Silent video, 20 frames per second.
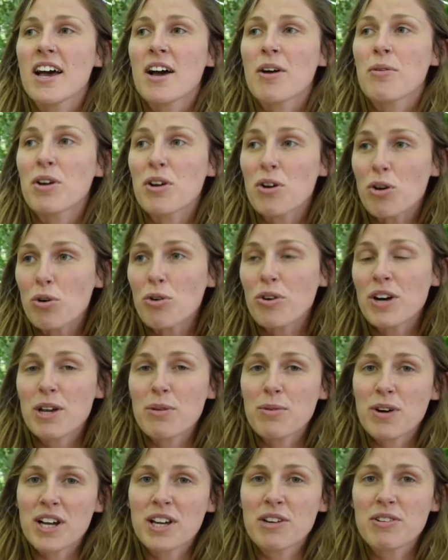we are already
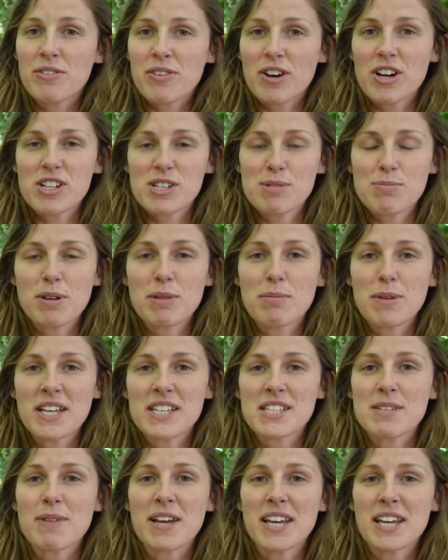working with RSPB
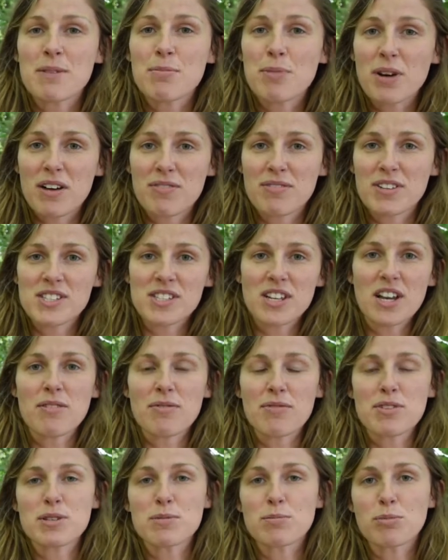to make it a perfect site
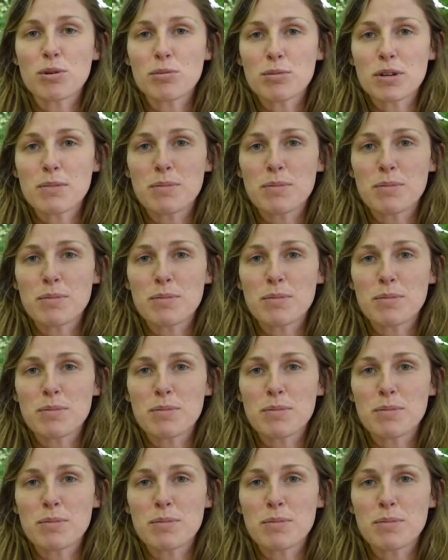for the small blue